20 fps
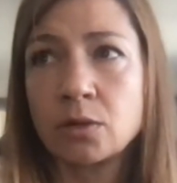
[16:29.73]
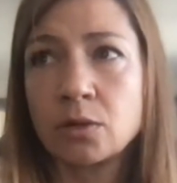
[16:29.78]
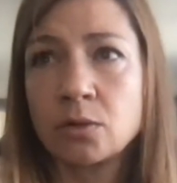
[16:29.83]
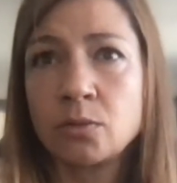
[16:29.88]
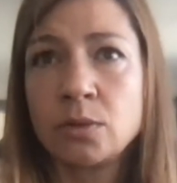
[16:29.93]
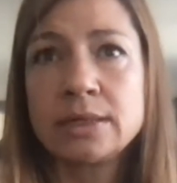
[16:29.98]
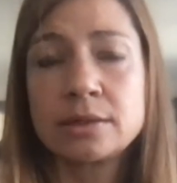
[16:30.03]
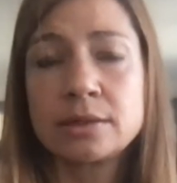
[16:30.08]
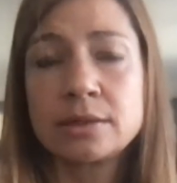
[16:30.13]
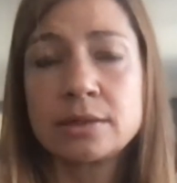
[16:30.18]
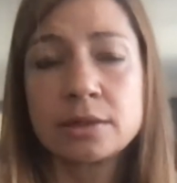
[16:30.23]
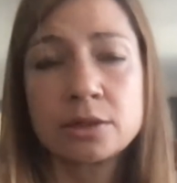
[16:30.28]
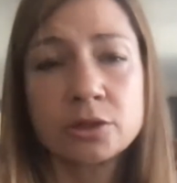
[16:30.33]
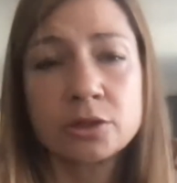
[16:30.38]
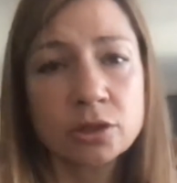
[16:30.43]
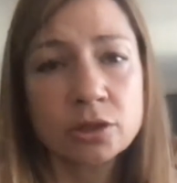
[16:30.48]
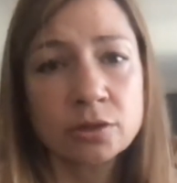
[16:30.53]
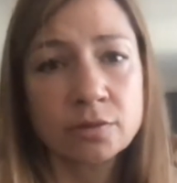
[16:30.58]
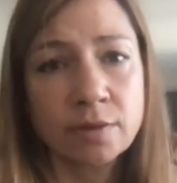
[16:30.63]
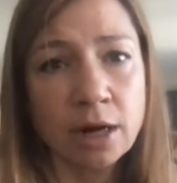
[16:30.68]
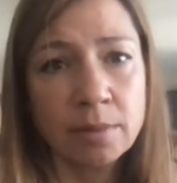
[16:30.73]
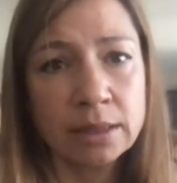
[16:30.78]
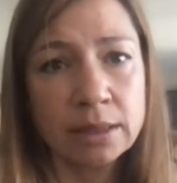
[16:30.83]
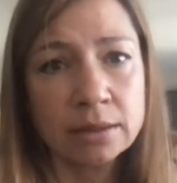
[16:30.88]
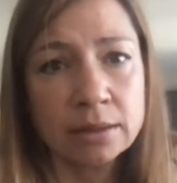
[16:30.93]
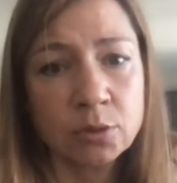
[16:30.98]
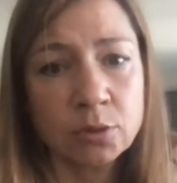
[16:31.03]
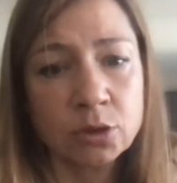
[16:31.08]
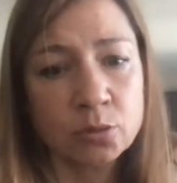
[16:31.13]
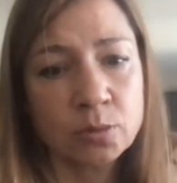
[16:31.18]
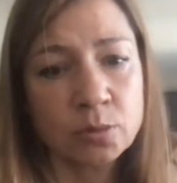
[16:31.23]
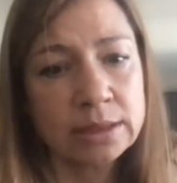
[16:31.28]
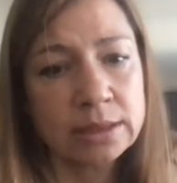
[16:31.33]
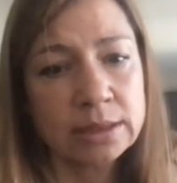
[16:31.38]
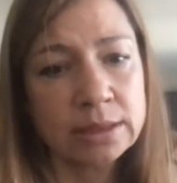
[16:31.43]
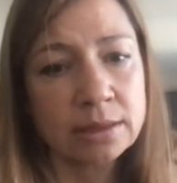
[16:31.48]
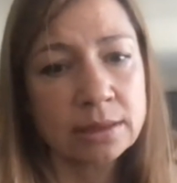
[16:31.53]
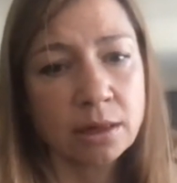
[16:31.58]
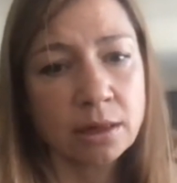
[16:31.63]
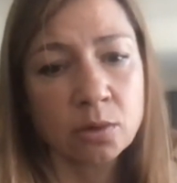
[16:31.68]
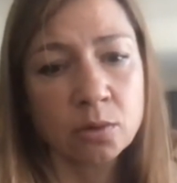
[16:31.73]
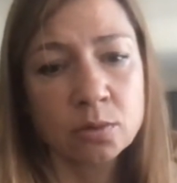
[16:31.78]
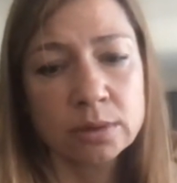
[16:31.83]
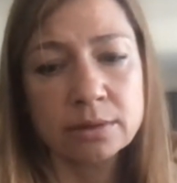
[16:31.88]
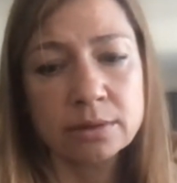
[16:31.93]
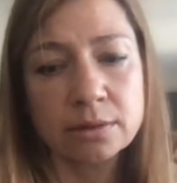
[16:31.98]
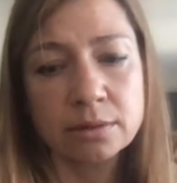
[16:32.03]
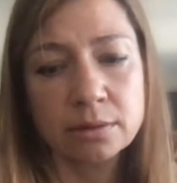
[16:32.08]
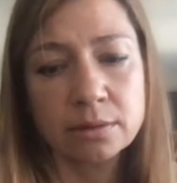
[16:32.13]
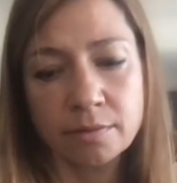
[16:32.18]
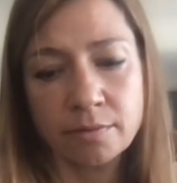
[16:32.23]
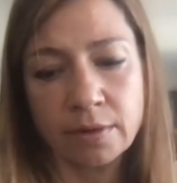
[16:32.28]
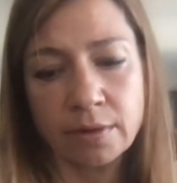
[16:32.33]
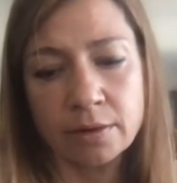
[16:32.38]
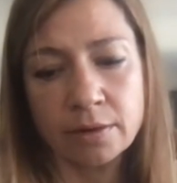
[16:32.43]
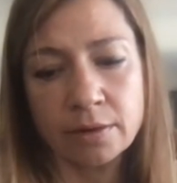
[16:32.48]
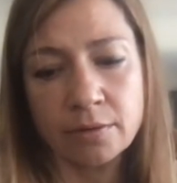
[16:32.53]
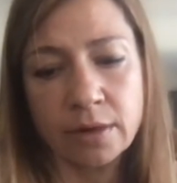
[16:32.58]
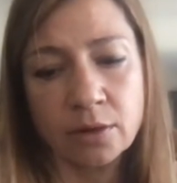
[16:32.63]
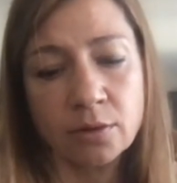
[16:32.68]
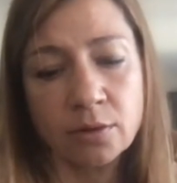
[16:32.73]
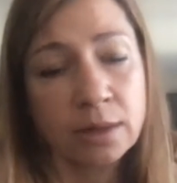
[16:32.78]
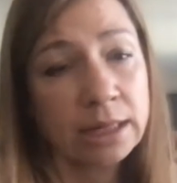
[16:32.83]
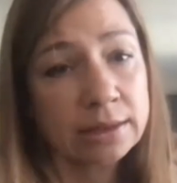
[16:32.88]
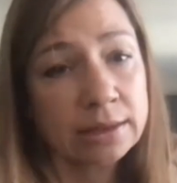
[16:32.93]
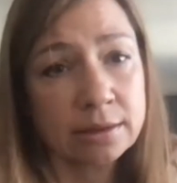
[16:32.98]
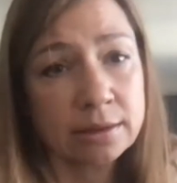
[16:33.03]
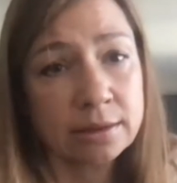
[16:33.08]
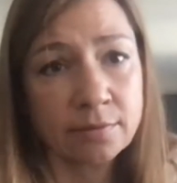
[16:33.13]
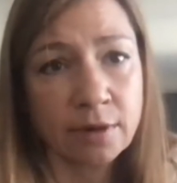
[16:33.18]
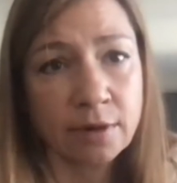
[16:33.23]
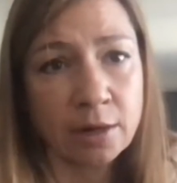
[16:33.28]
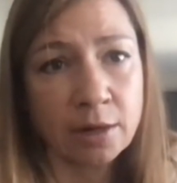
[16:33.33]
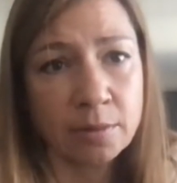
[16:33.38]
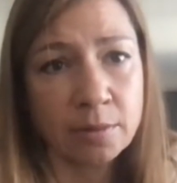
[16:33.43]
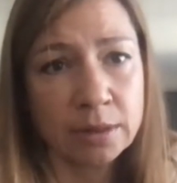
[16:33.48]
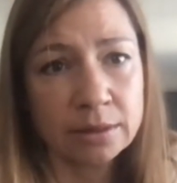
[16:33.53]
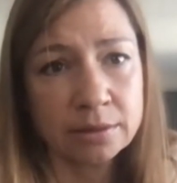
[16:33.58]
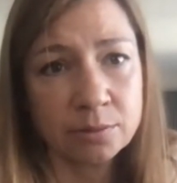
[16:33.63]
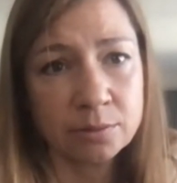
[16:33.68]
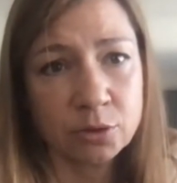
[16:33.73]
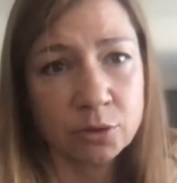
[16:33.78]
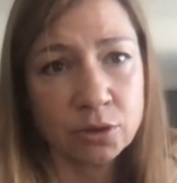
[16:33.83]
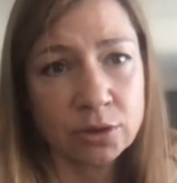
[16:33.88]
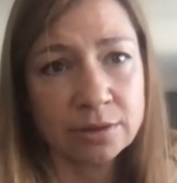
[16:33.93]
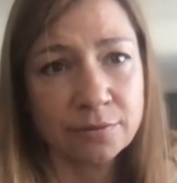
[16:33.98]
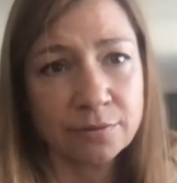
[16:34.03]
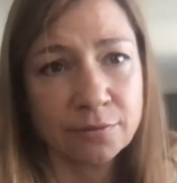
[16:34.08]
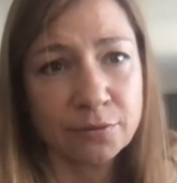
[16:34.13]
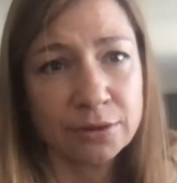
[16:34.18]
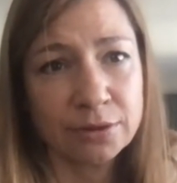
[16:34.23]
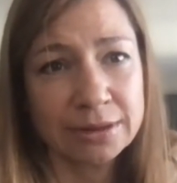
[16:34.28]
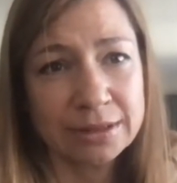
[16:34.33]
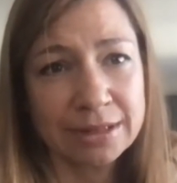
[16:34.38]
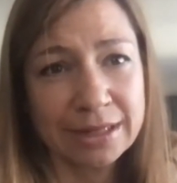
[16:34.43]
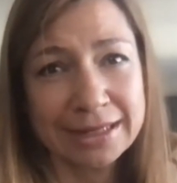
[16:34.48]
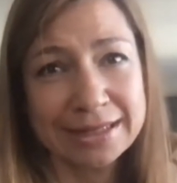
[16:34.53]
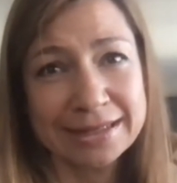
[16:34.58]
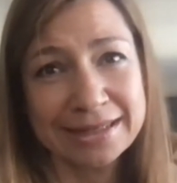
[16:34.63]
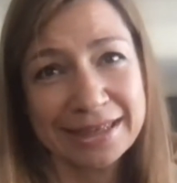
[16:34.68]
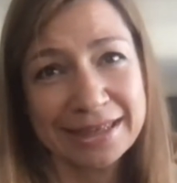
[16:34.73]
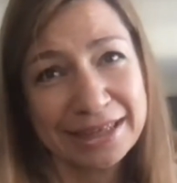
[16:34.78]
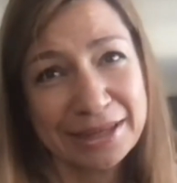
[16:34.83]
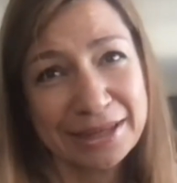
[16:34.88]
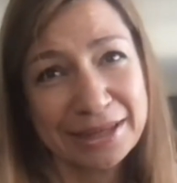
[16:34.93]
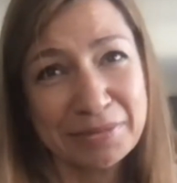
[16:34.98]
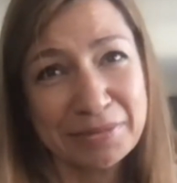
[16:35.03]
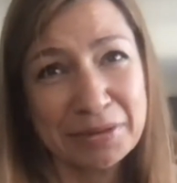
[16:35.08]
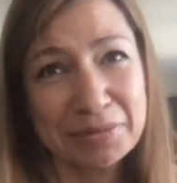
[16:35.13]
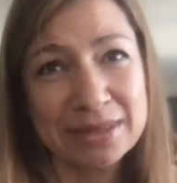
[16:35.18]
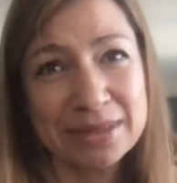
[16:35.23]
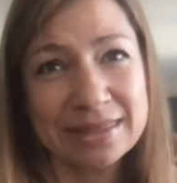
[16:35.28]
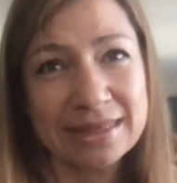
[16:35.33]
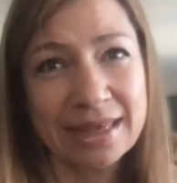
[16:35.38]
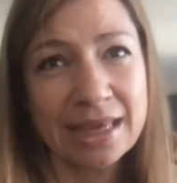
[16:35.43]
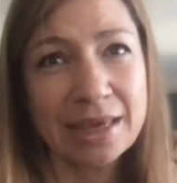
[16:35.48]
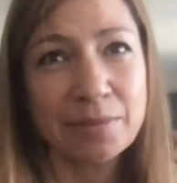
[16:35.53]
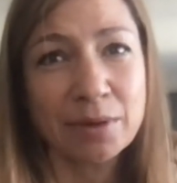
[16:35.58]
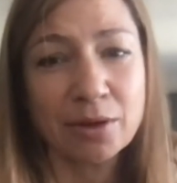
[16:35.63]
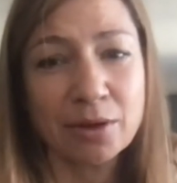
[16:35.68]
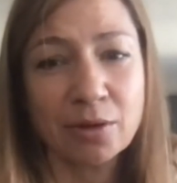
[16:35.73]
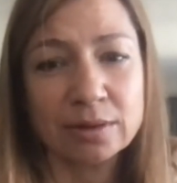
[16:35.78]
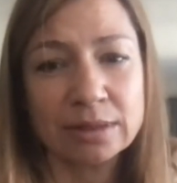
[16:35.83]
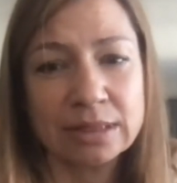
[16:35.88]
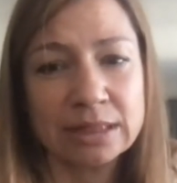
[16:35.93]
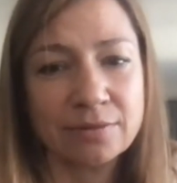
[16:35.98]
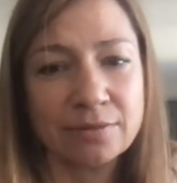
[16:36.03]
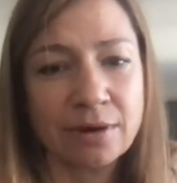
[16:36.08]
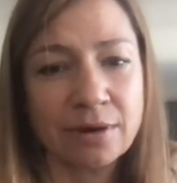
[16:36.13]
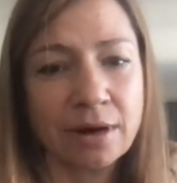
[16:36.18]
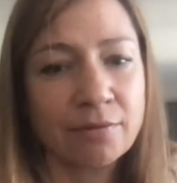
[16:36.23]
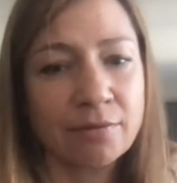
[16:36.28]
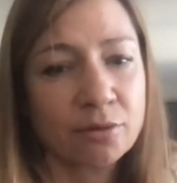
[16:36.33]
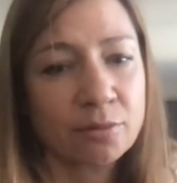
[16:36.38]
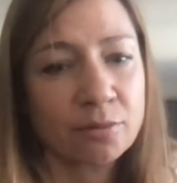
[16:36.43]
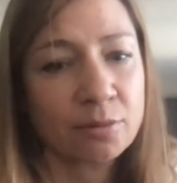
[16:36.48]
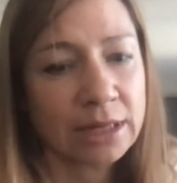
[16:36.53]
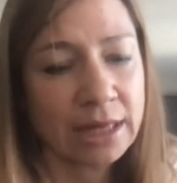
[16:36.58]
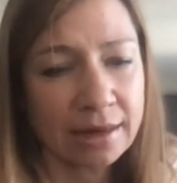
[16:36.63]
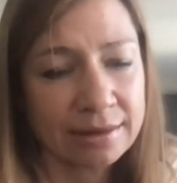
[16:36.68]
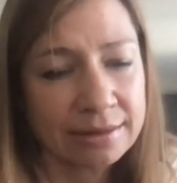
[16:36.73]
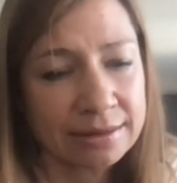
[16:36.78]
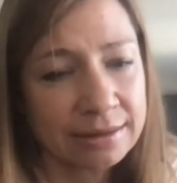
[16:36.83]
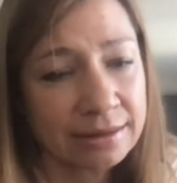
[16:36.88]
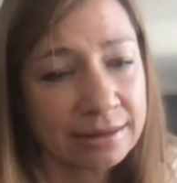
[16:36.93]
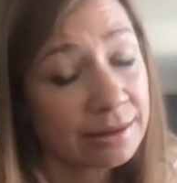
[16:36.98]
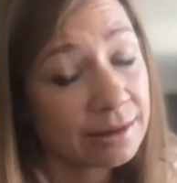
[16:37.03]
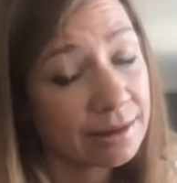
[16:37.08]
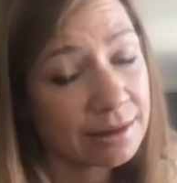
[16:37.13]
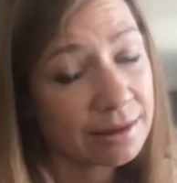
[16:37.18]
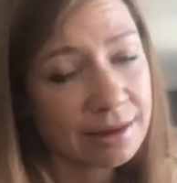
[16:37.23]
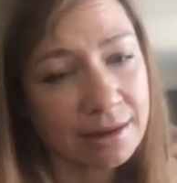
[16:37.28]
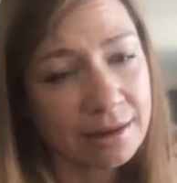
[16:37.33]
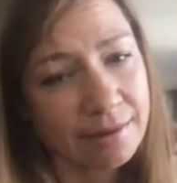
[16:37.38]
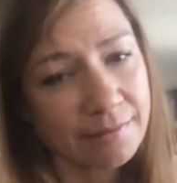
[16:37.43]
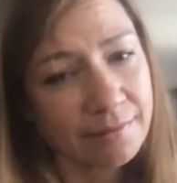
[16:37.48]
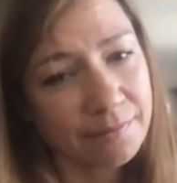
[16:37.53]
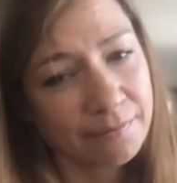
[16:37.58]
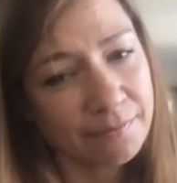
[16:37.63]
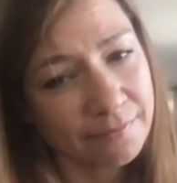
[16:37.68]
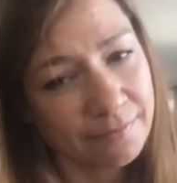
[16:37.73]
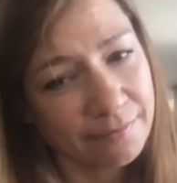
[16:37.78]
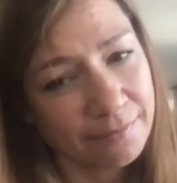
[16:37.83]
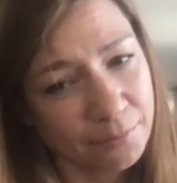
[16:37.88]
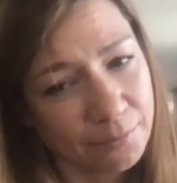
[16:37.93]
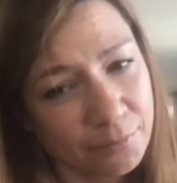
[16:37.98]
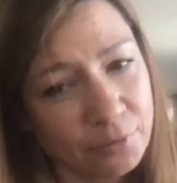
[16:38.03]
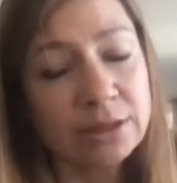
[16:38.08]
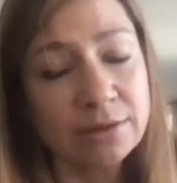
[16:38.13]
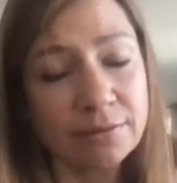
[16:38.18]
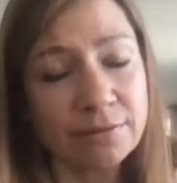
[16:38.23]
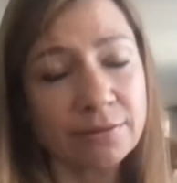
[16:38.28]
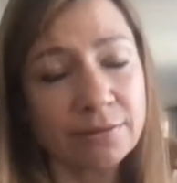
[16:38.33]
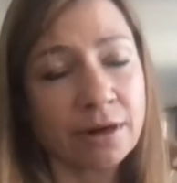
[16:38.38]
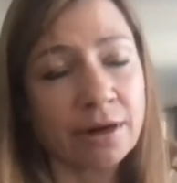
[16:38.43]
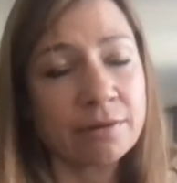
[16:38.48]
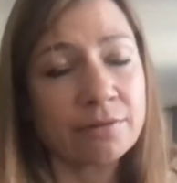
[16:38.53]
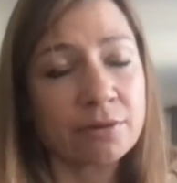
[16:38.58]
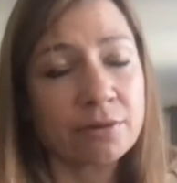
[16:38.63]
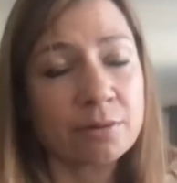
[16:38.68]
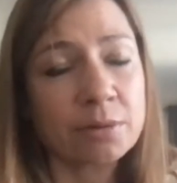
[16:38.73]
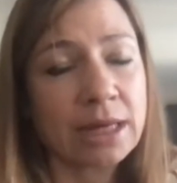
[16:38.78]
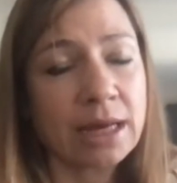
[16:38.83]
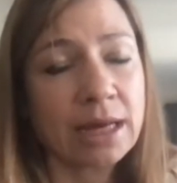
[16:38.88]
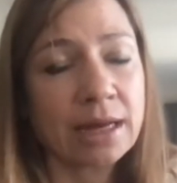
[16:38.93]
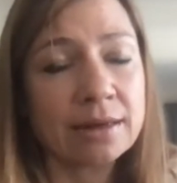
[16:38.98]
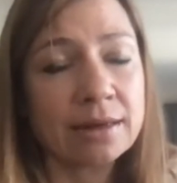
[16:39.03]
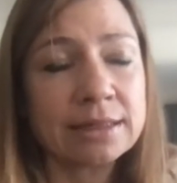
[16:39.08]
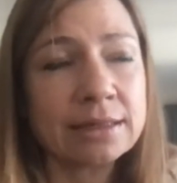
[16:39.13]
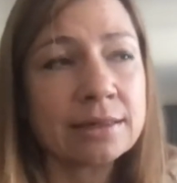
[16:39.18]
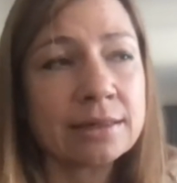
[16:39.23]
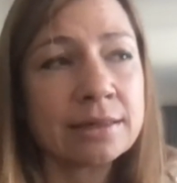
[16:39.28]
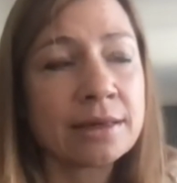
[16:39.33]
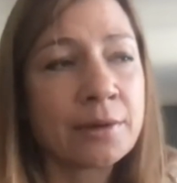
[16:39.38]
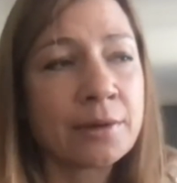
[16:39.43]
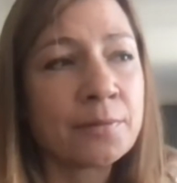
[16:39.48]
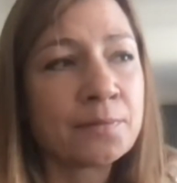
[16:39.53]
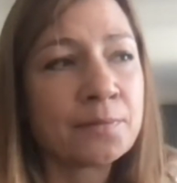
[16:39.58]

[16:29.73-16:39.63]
research environment, which means closed, very regulated environment, which is the first, let's say, a little bit mistake, because it's far from reality, pretty far from reality.